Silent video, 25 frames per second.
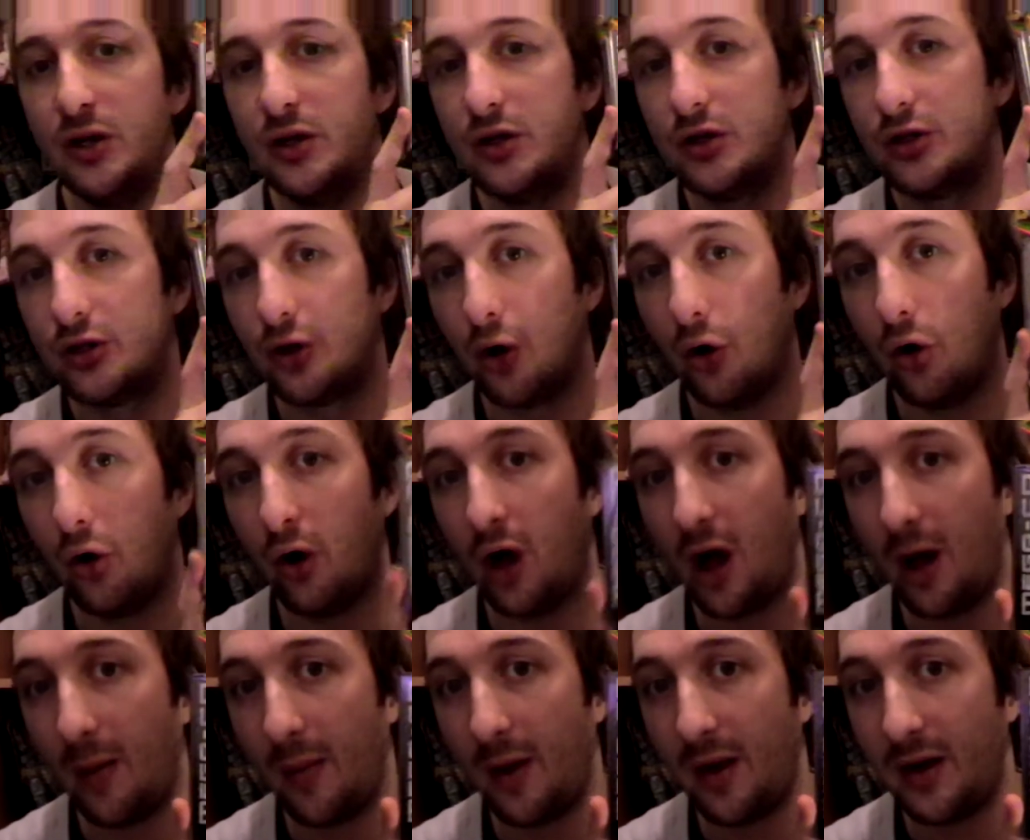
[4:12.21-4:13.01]

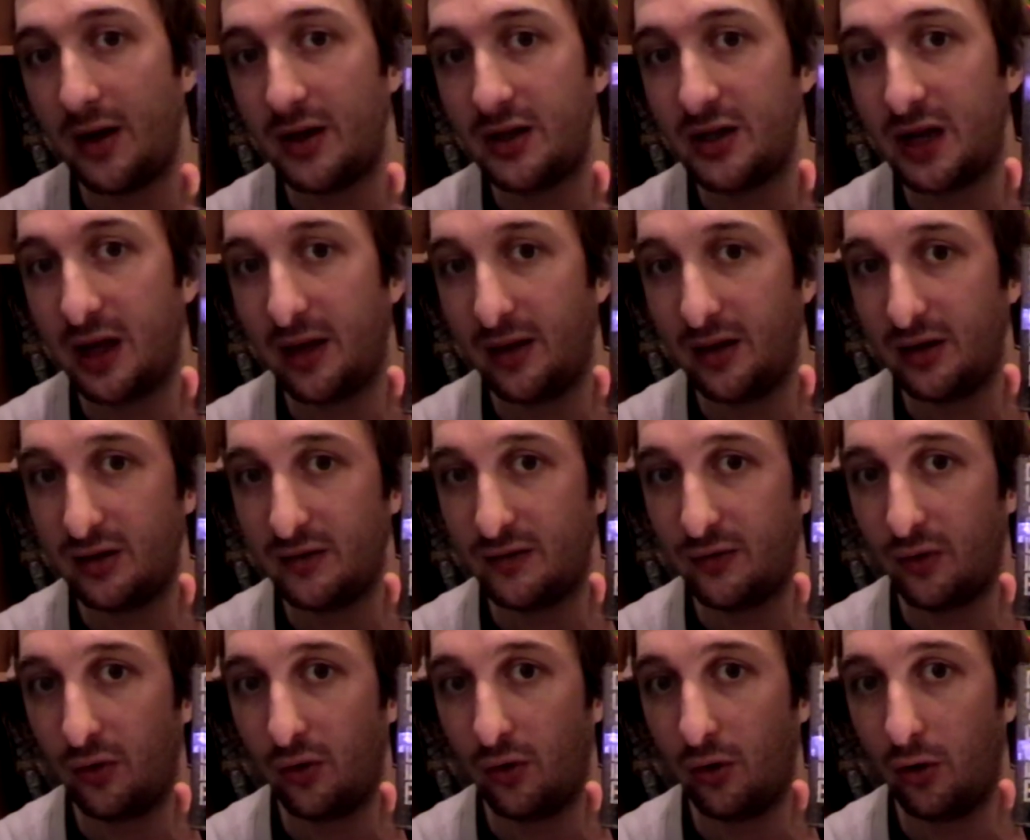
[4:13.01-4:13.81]
so I managed to get this
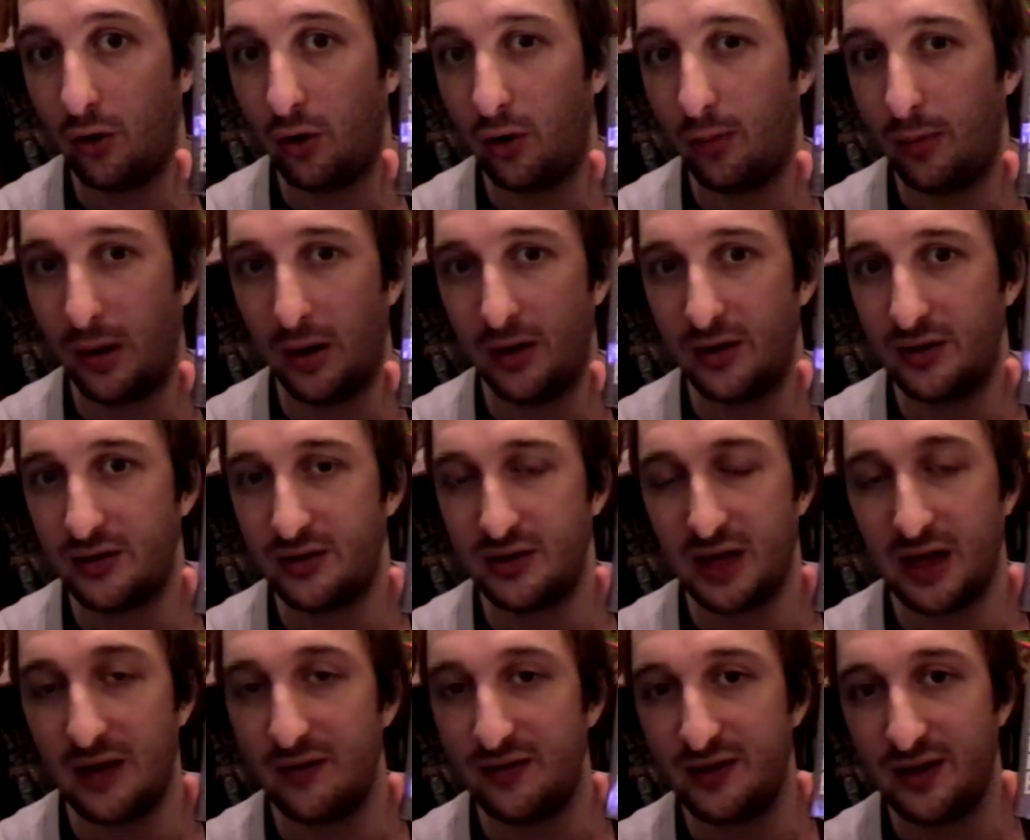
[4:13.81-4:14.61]
for about
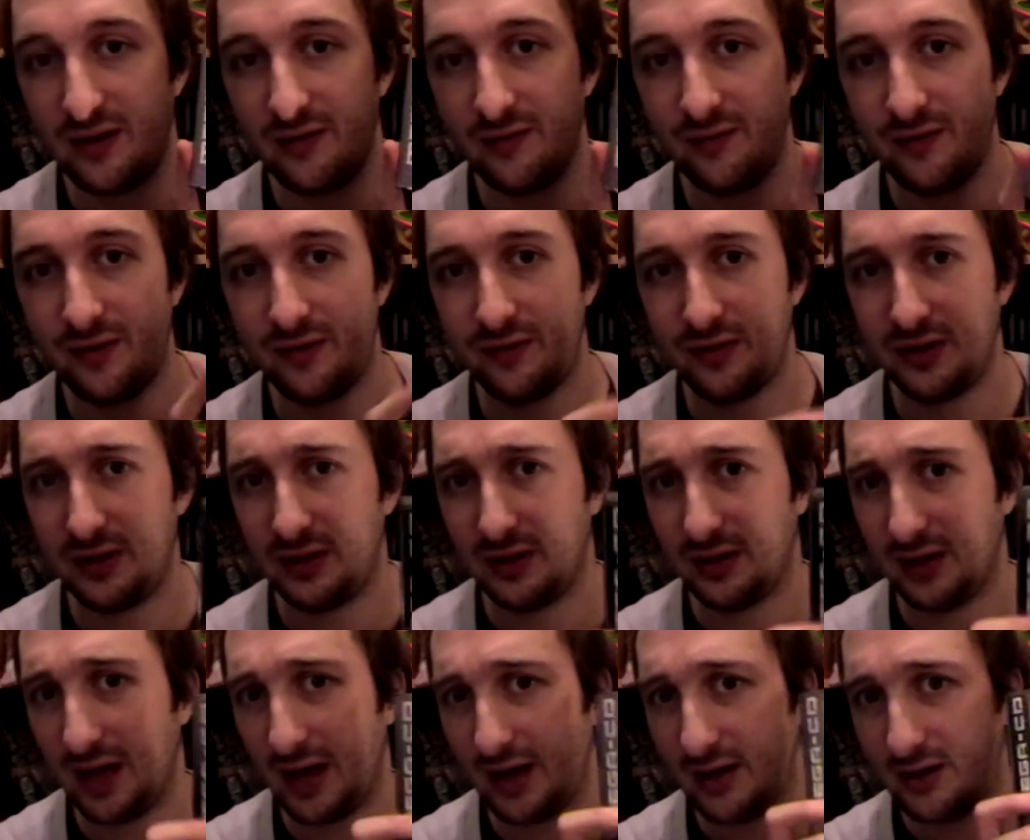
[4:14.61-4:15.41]

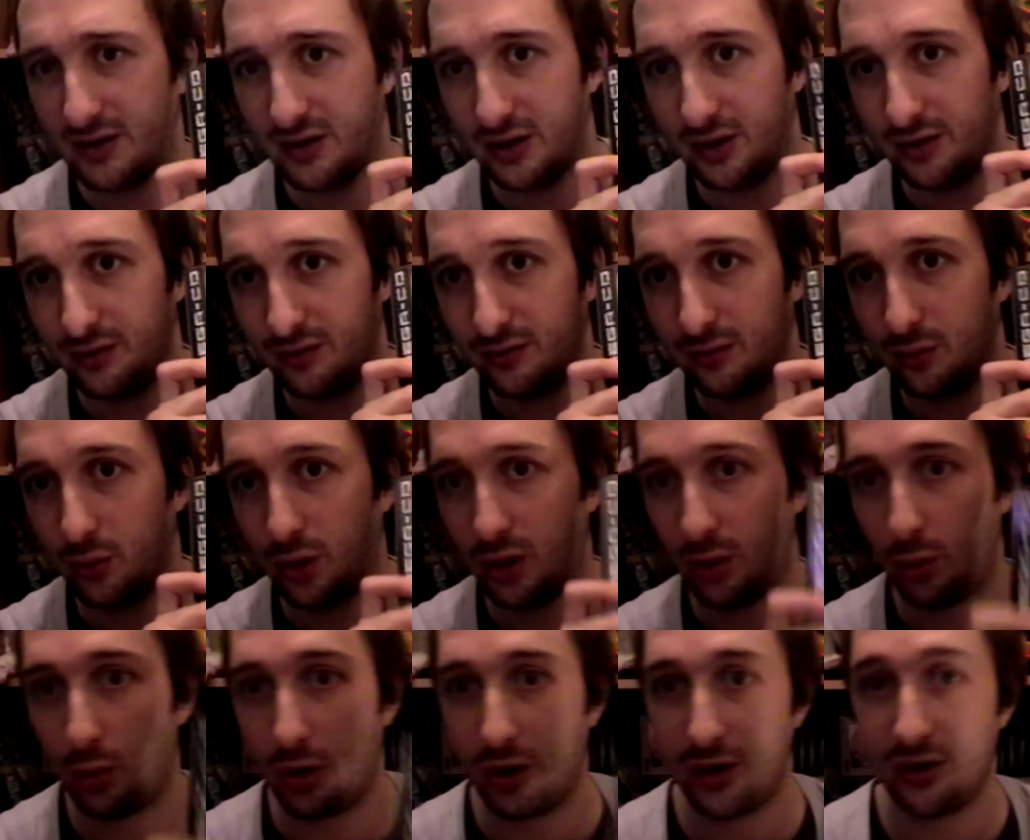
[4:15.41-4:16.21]
£7.50 less than
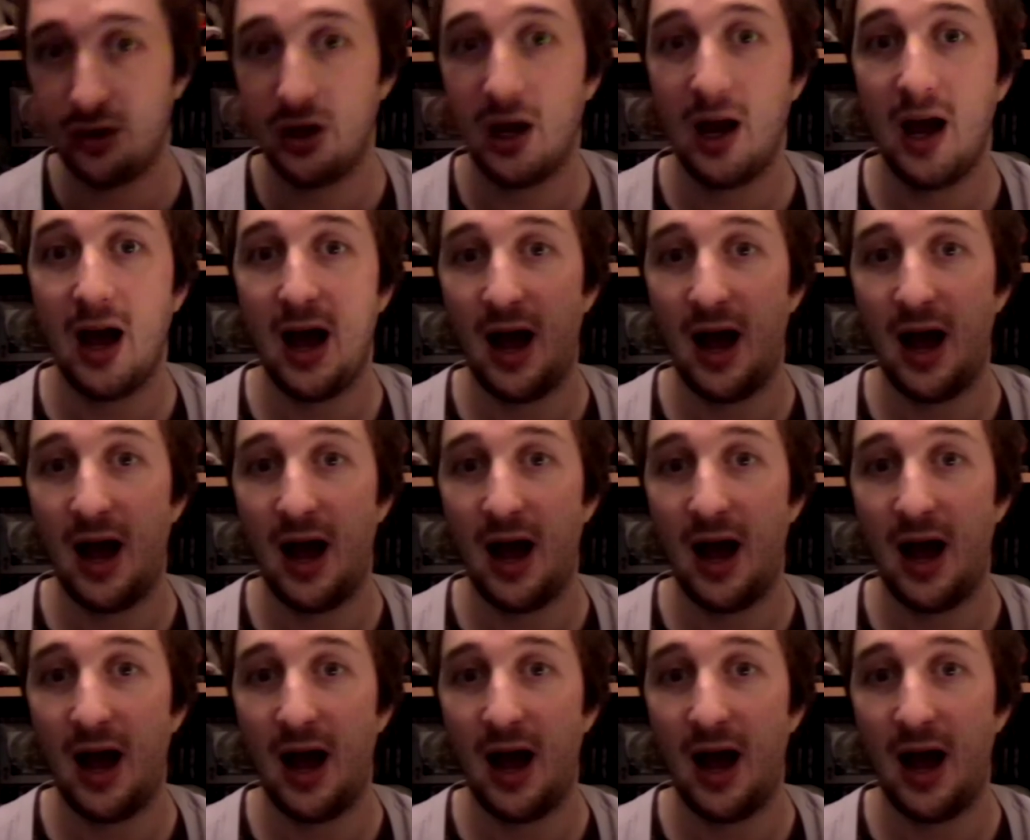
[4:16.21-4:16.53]
what he wanted,